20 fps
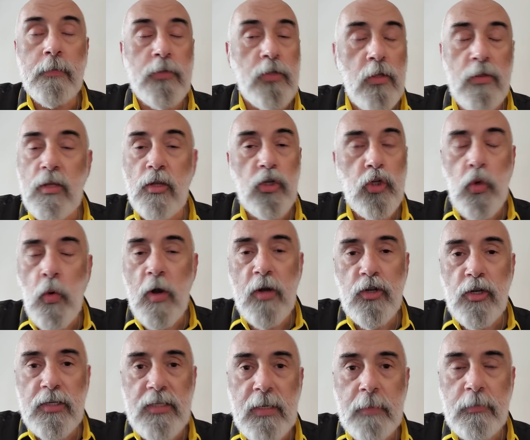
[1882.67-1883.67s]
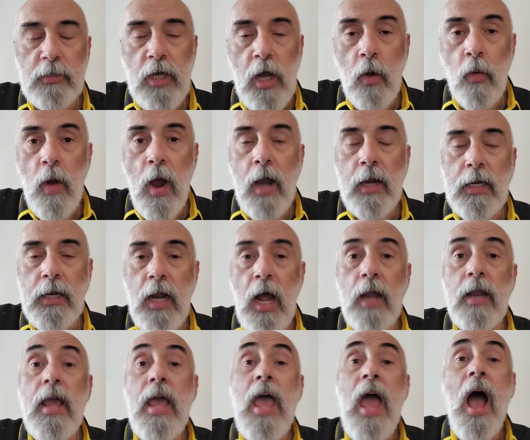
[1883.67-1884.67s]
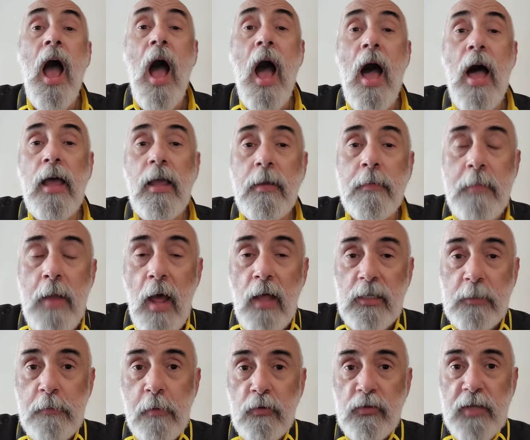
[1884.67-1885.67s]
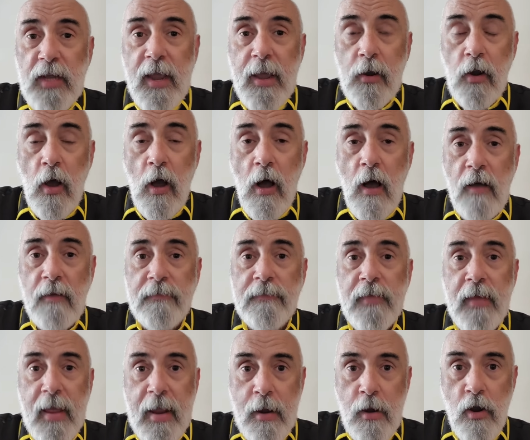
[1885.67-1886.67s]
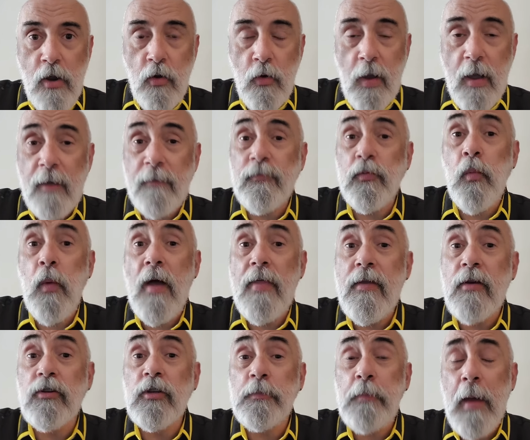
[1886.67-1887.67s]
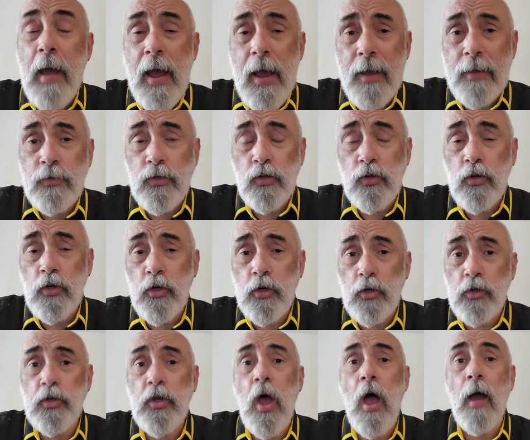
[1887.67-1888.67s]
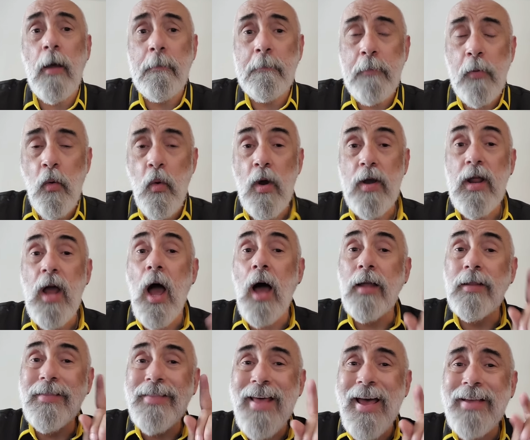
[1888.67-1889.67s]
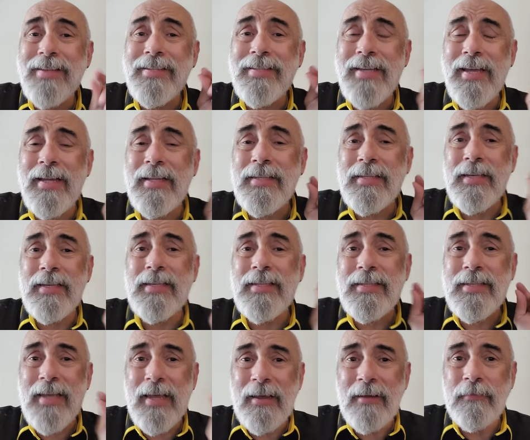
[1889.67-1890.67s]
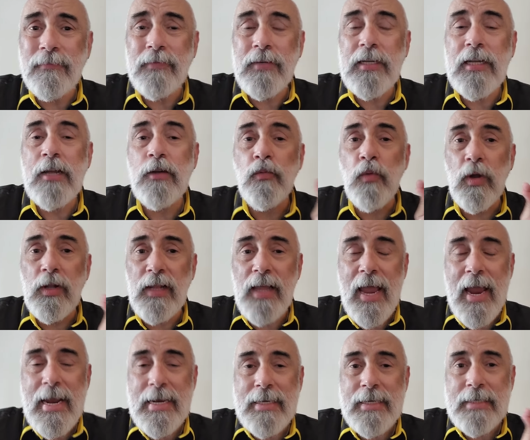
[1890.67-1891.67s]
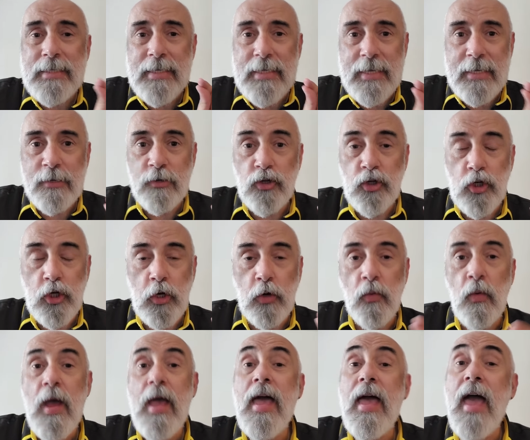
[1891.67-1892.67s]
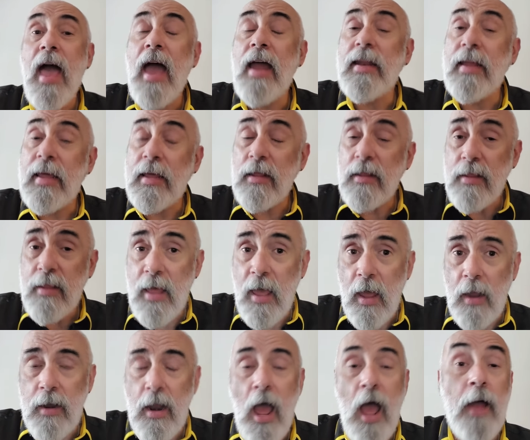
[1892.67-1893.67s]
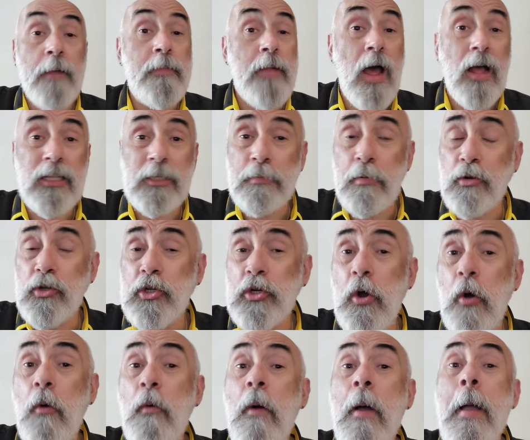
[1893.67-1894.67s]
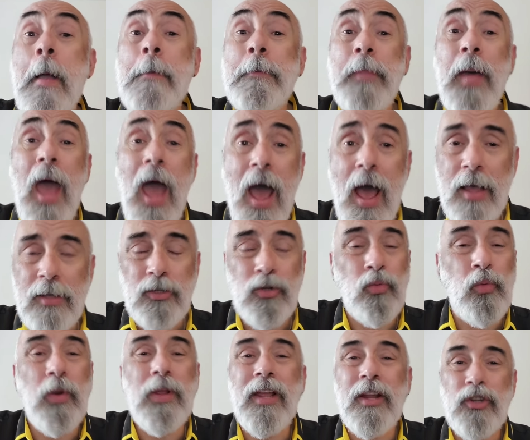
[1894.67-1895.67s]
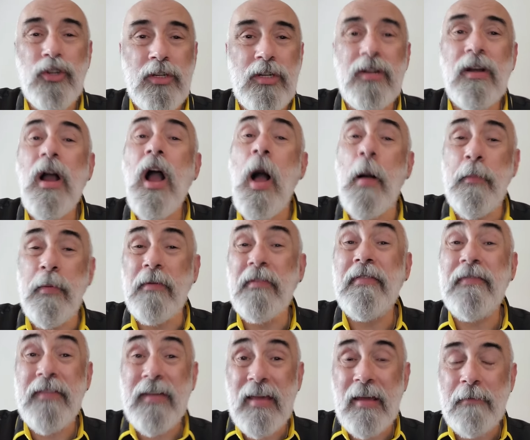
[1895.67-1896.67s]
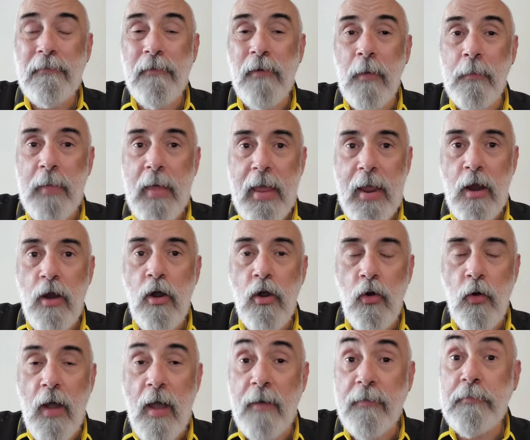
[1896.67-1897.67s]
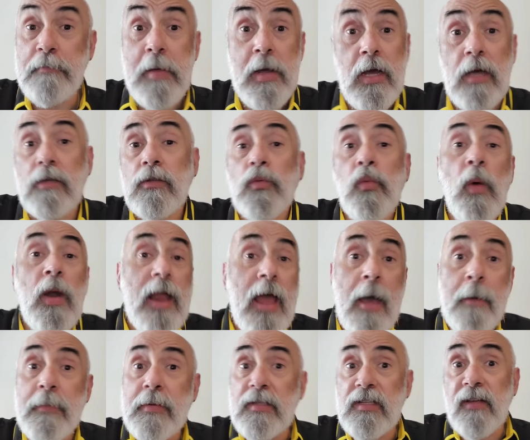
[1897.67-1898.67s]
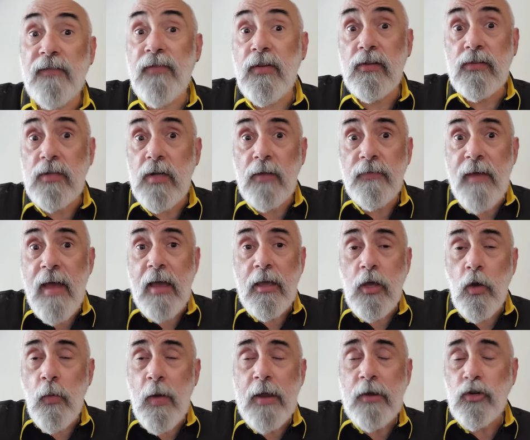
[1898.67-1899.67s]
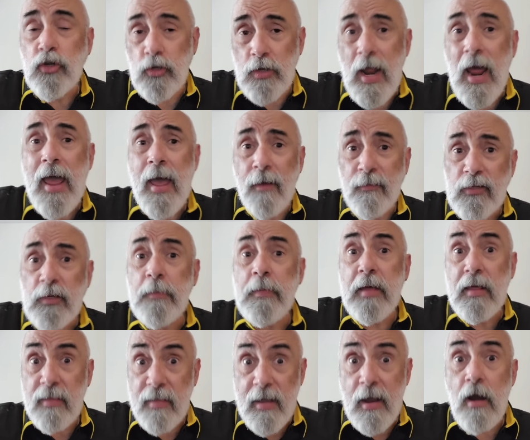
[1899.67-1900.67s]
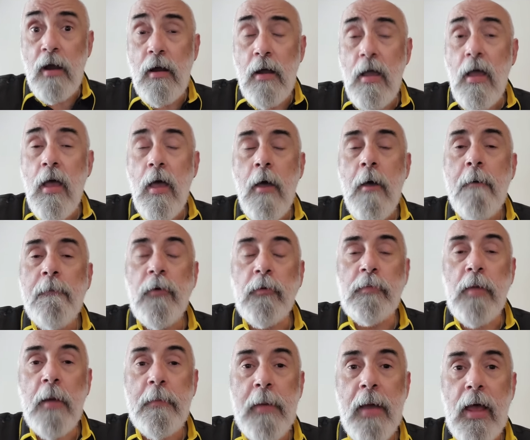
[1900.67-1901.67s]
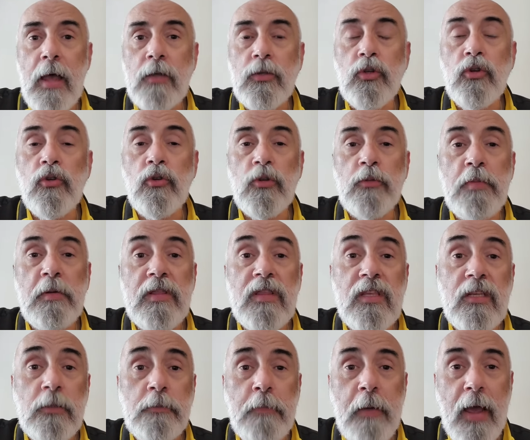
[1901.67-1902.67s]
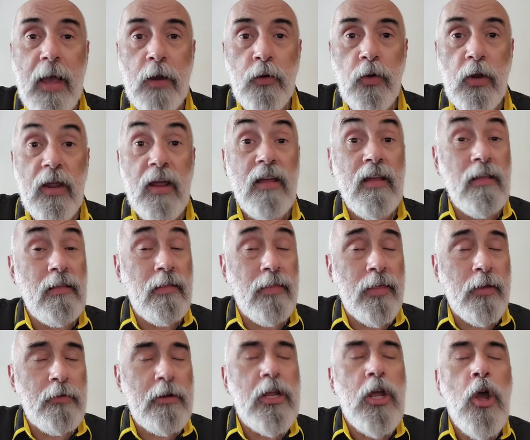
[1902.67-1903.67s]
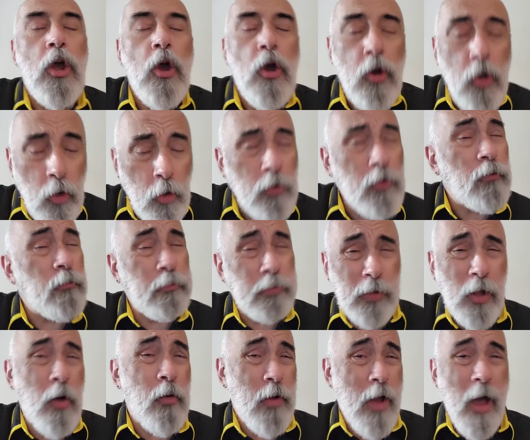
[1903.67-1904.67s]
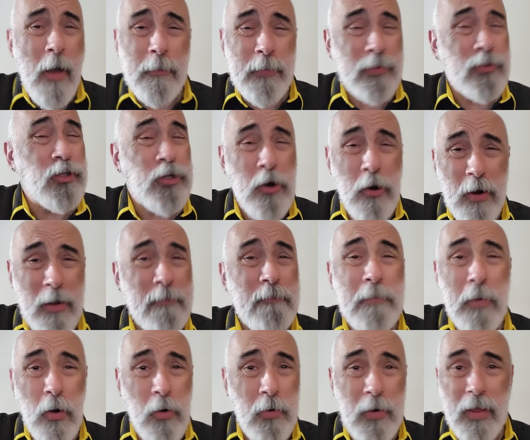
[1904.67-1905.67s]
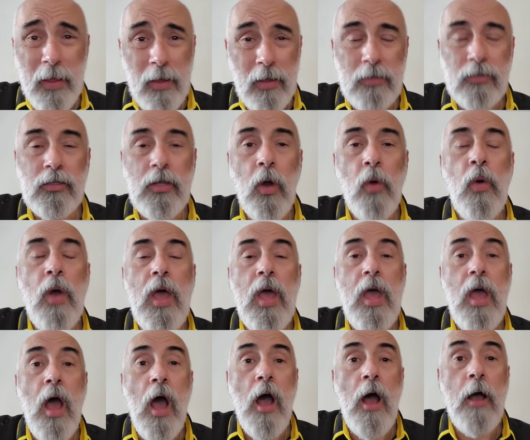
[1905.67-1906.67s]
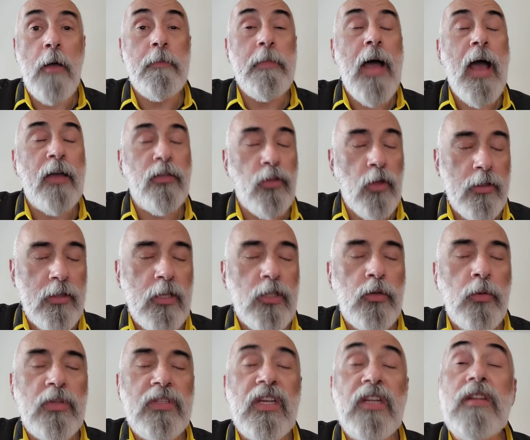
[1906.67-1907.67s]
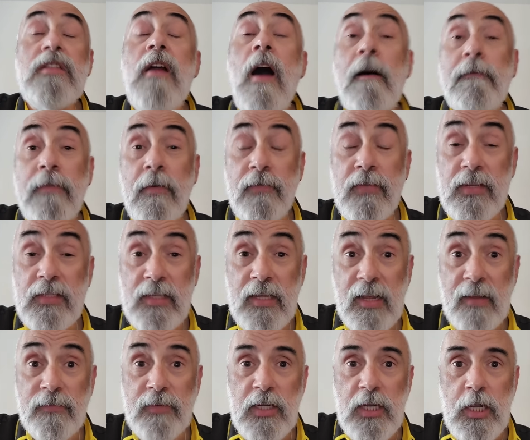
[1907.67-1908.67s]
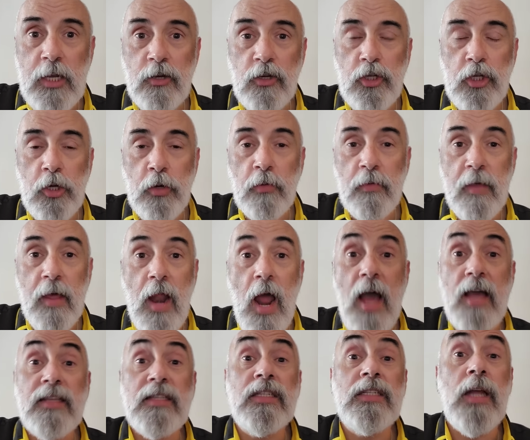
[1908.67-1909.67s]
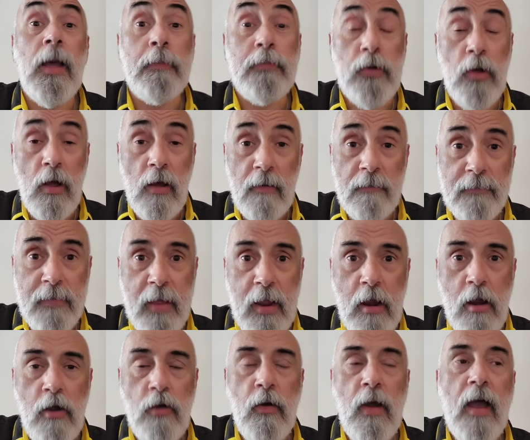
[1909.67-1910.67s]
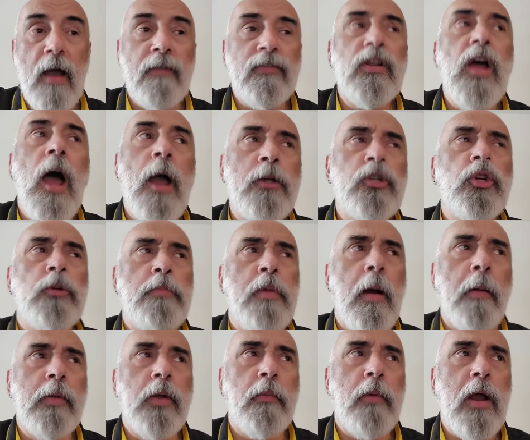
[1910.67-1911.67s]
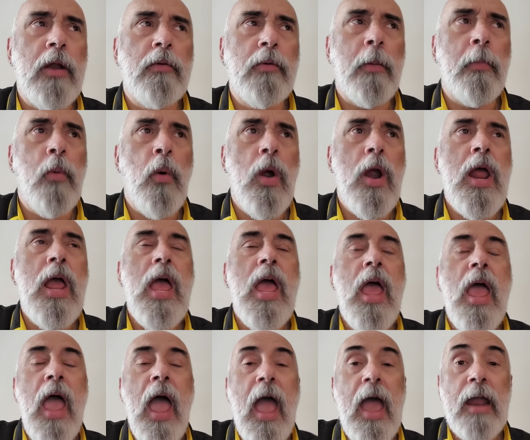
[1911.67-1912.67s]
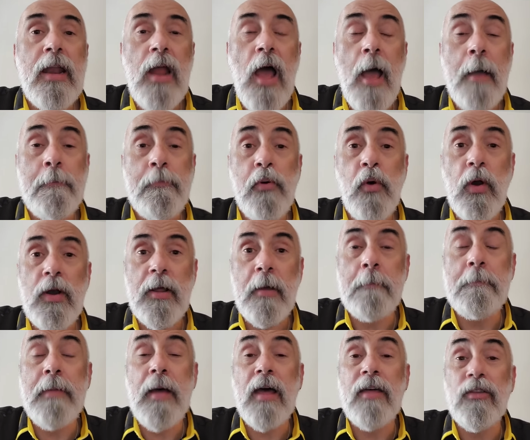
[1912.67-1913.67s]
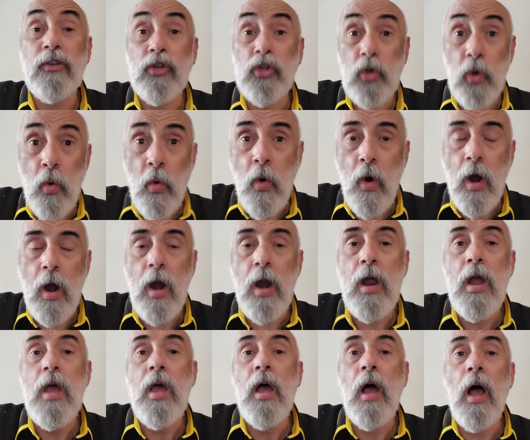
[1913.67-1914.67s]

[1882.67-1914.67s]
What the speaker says: So the story just seems to go on and on. I am not supposed to get off the aircraft when there's passengers on board unless it's a safety related issue. And in then, I'm not supposed to go past really just a couple feet from the aircraft, because what happens if there's an evacuation? I have to be there for my passengers. But this battery, in theory, could have blown up and started burning. So I thought this was enough of a safety issue that I stepped off the aircraft. I should probably write a report. And I put it by the door